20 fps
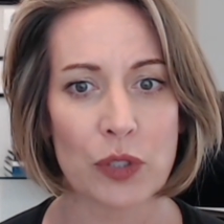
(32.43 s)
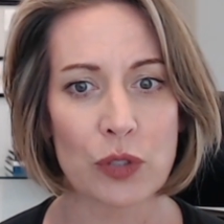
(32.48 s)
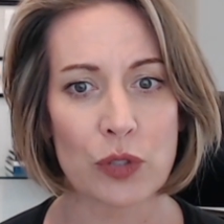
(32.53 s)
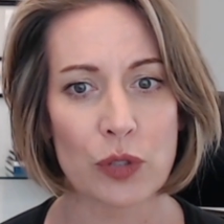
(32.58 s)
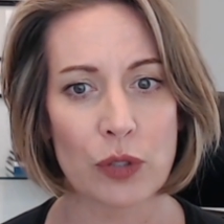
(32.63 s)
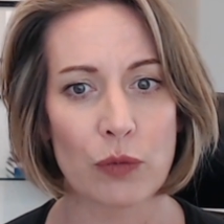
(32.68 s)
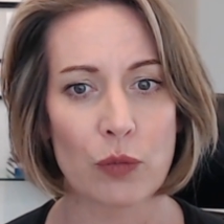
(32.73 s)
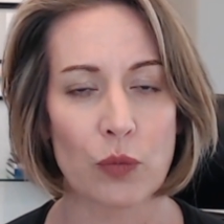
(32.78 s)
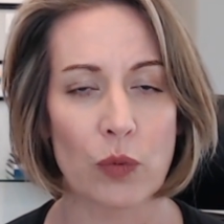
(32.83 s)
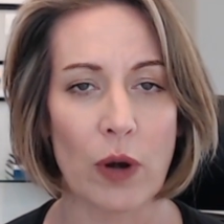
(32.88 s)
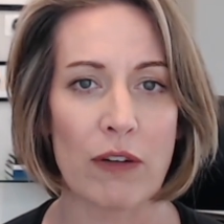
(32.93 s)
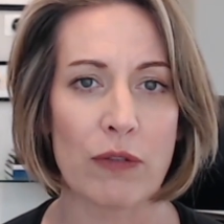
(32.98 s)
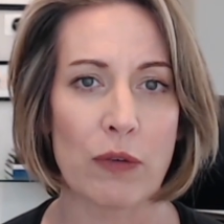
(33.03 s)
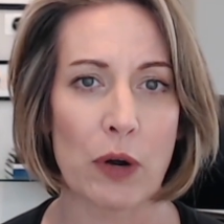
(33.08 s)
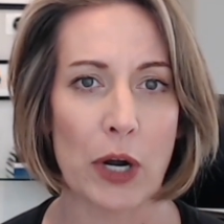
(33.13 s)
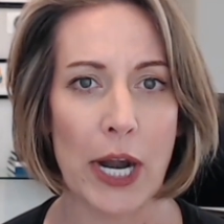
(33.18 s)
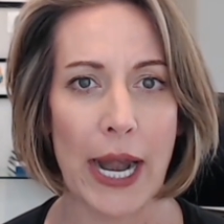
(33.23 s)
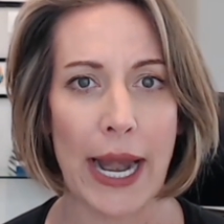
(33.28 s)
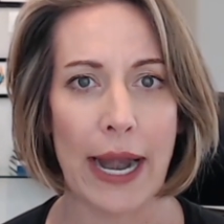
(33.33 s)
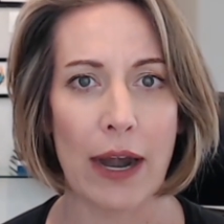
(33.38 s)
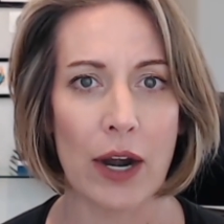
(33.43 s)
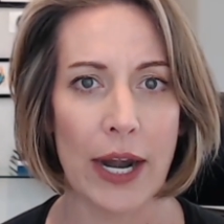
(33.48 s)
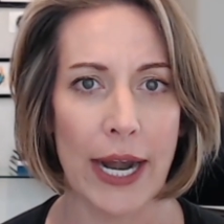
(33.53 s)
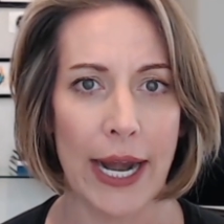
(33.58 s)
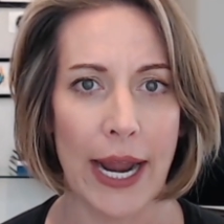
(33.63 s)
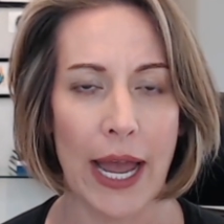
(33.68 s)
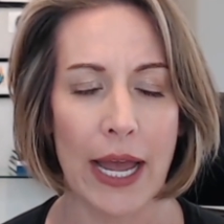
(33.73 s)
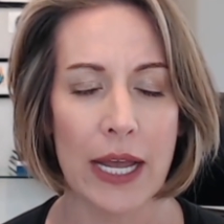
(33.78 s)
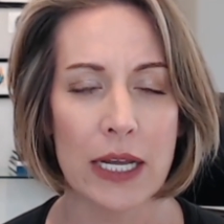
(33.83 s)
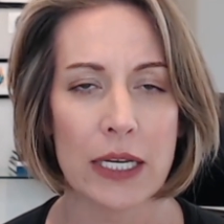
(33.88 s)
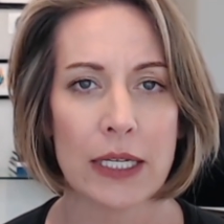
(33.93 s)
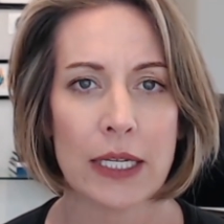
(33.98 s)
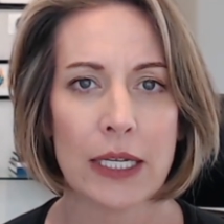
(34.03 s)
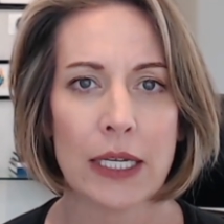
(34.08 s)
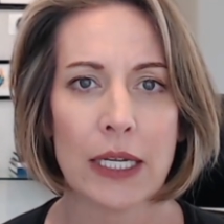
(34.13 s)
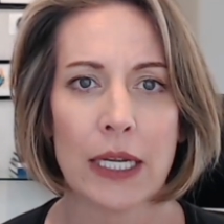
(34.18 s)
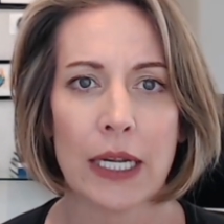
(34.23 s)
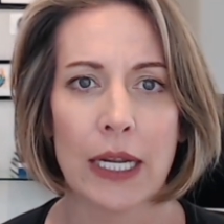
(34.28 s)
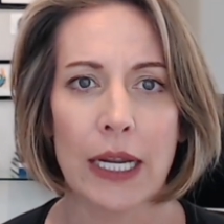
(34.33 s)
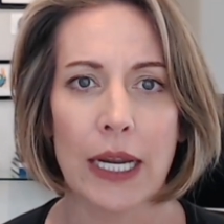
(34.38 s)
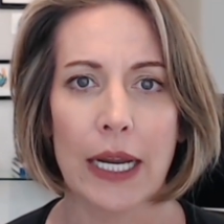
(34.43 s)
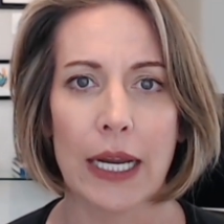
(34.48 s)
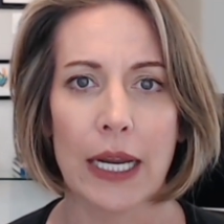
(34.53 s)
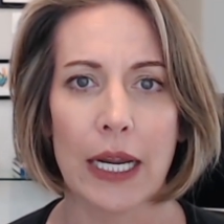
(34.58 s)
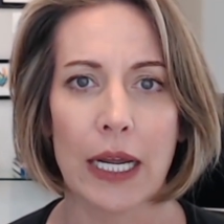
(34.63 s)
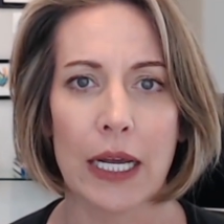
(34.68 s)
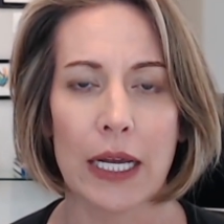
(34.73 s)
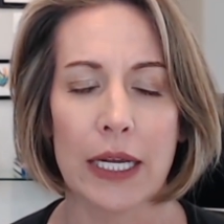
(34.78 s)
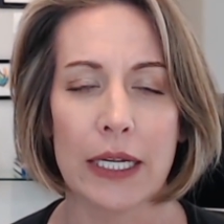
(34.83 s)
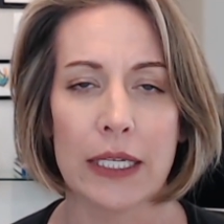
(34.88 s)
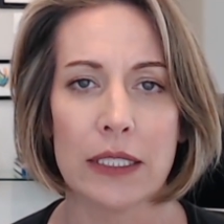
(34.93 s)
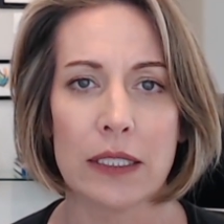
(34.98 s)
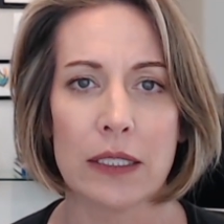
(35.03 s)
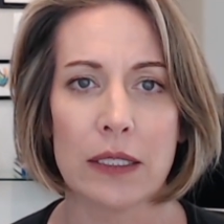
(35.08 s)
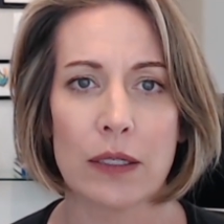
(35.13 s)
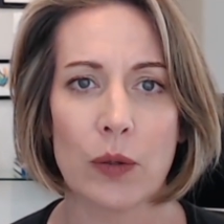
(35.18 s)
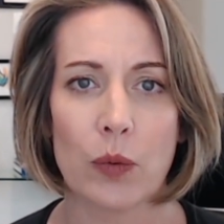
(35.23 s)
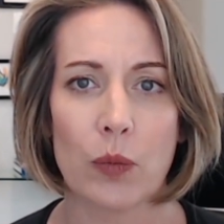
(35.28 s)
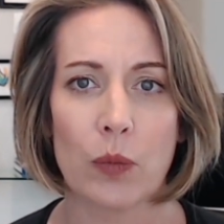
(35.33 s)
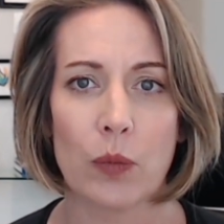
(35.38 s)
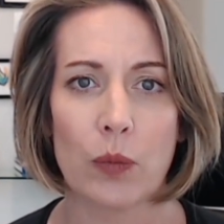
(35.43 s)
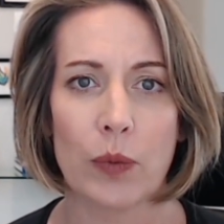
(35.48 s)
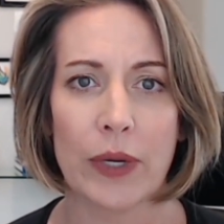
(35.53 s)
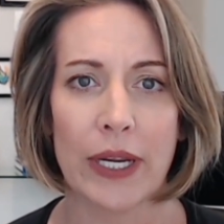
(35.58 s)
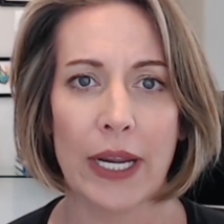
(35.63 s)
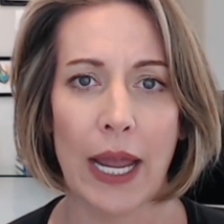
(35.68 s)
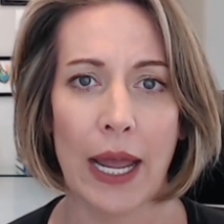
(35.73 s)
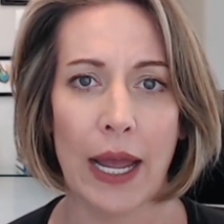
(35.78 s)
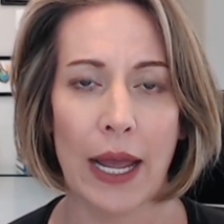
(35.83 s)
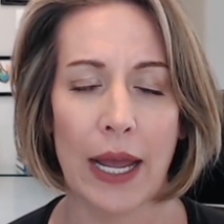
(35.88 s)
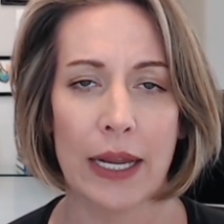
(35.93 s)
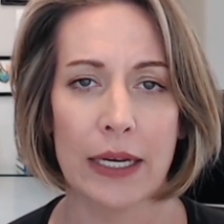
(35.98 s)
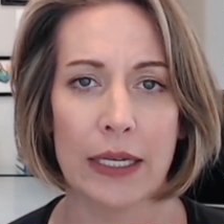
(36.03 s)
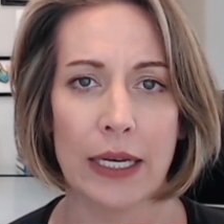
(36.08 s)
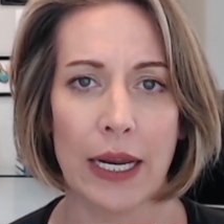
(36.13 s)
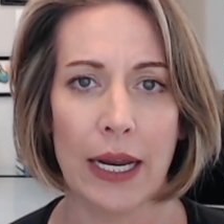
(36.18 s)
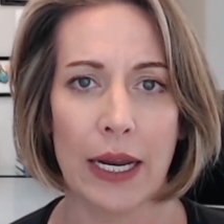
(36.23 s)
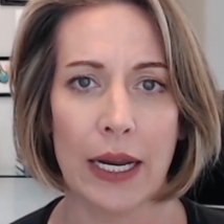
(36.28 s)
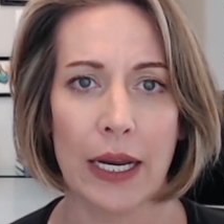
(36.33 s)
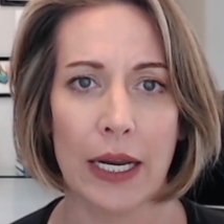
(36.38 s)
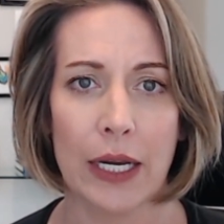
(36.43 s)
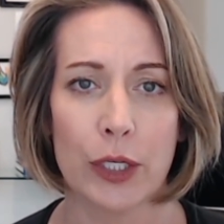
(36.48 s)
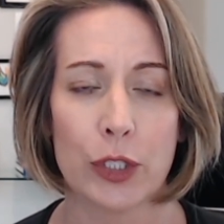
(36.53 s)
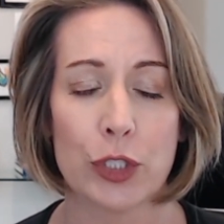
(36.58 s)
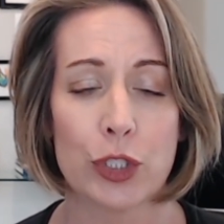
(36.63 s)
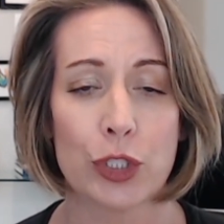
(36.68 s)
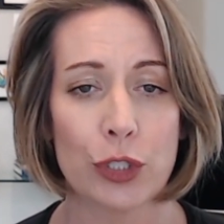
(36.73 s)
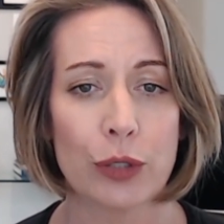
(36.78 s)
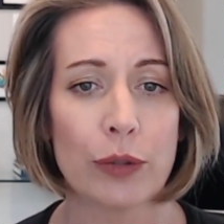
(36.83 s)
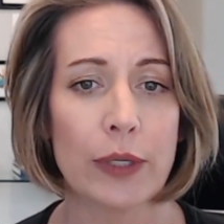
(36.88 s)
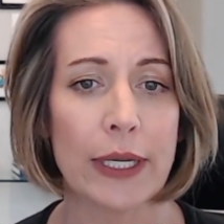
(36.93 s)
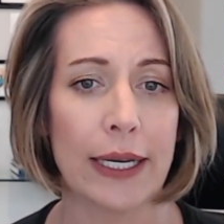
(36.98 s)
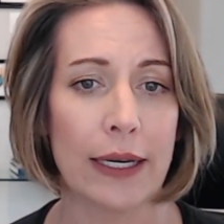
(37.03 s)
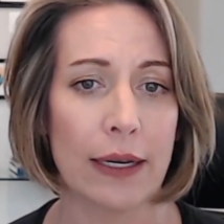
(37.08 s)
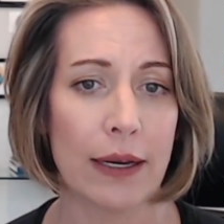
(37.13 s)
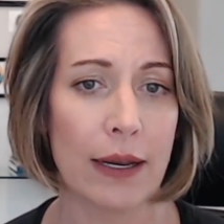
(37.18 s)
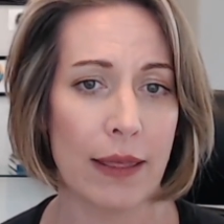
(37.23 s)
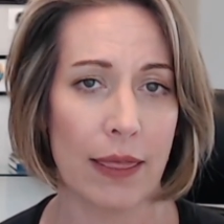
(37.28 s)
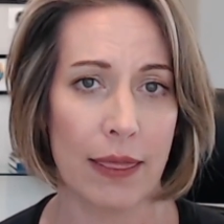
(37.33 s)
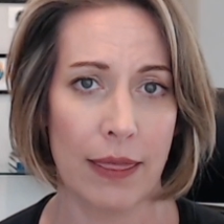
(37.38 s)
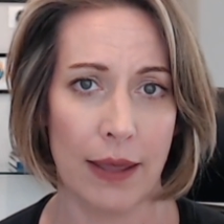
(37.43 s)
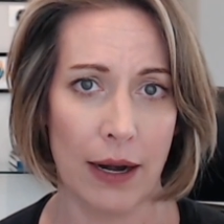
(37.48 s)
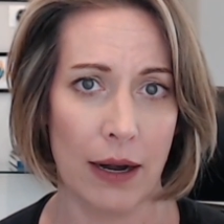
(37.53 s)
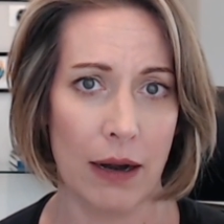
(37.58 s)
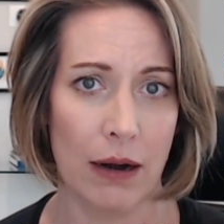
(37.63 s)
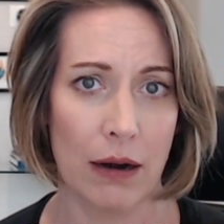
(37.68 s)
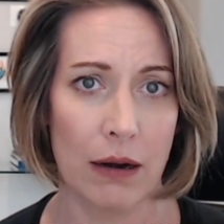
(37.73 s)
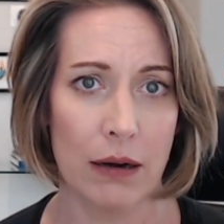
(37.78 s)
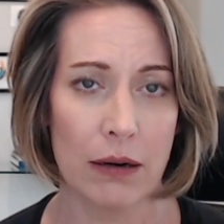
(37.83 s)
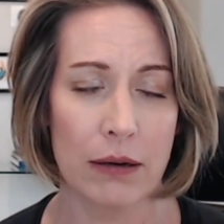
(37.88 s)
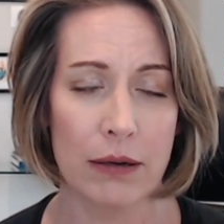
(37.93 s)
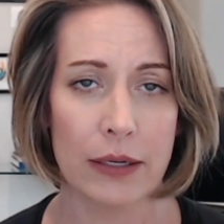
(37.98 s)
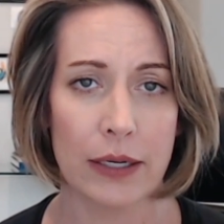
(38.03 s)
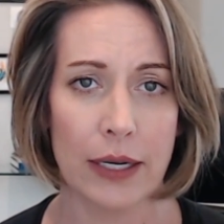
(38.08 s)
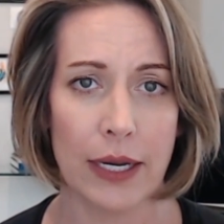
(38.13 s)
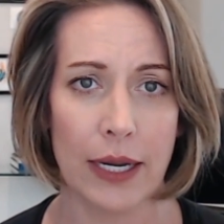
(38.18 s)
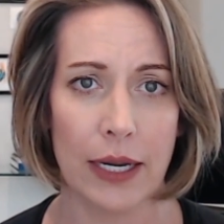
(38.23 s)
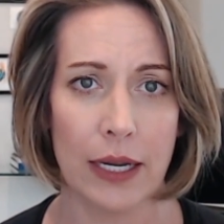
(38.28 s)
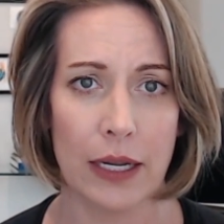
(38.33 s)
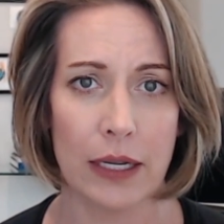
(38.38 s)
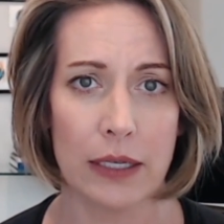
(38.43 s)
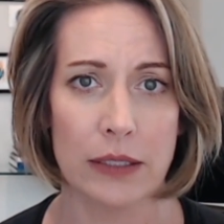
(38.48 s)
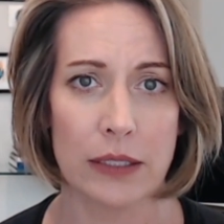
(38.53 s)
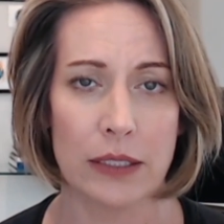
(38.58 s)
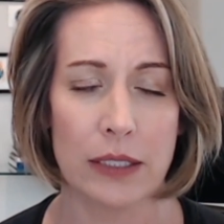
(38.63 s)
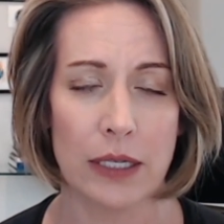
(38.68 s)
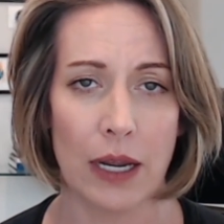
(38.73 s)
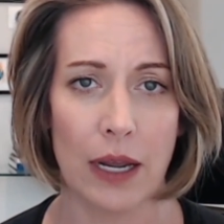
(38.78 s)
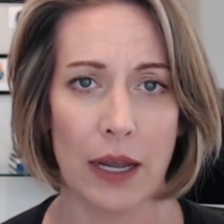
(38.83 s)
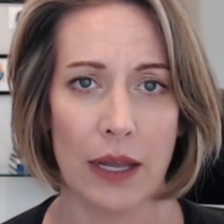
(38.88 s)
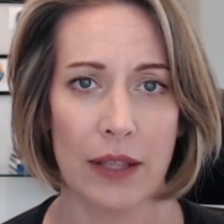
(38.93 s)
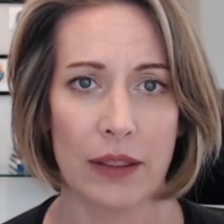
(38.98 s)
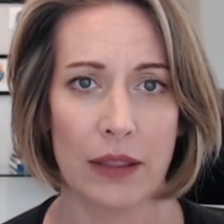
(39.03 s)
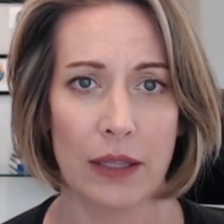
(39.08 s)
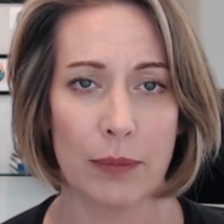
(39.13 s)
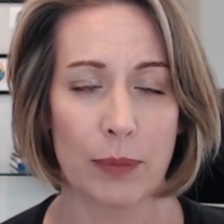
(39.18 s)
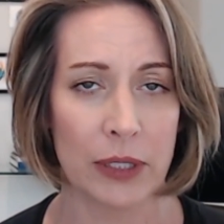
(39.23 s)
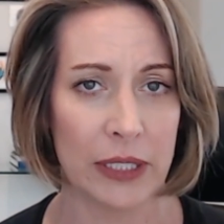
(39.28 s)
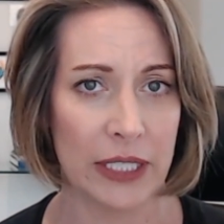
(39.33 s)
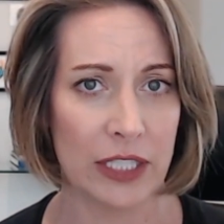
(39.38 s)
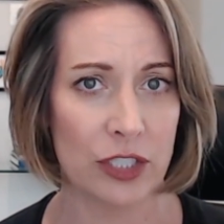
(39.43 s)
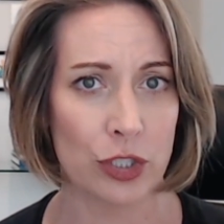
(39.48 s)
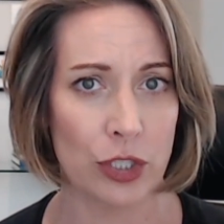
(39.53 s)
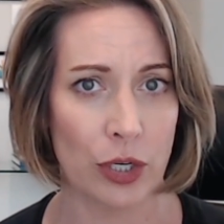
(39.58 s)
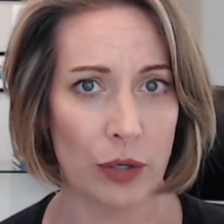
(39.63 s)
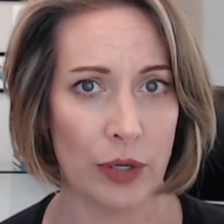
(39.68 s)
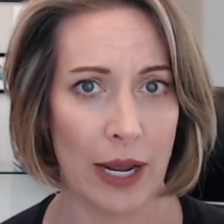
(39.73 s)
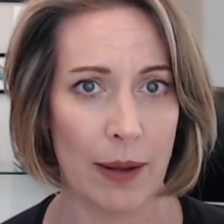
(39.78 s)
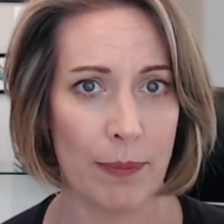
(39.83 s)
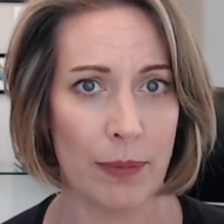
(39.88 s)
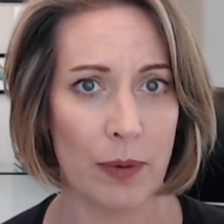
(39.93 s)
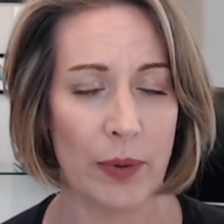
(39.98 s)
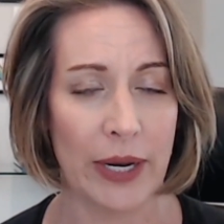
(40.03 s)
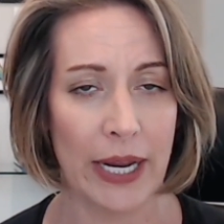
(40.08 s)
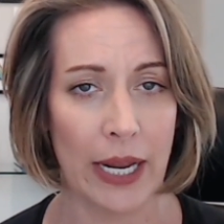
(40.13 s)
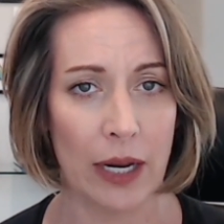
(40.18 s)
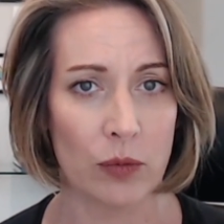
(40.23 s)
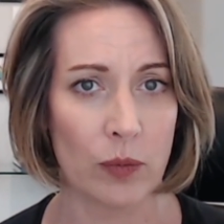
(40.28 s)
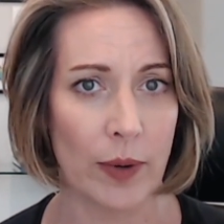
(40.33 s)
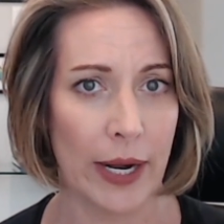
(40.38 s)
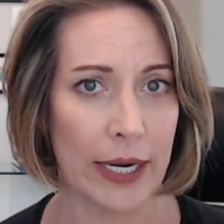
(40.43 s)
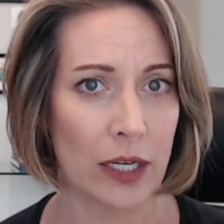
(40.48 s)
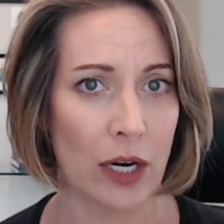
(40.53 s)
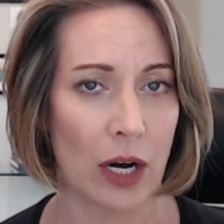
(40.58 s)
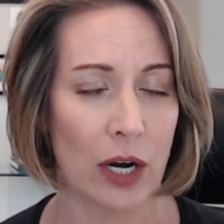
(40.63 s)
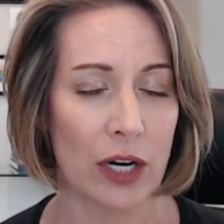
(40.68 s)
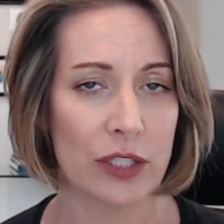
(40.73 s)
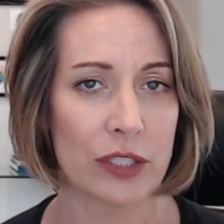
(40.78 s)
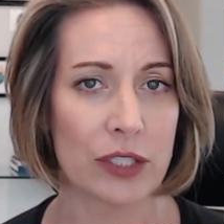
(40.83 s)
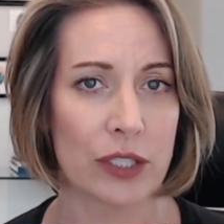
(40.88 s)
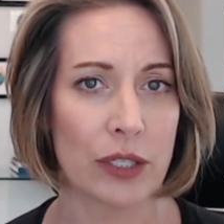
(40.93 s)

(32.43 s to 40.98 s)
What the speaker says: sort of rougher area, and we had a shooting there, and the police showed up and we had red cards.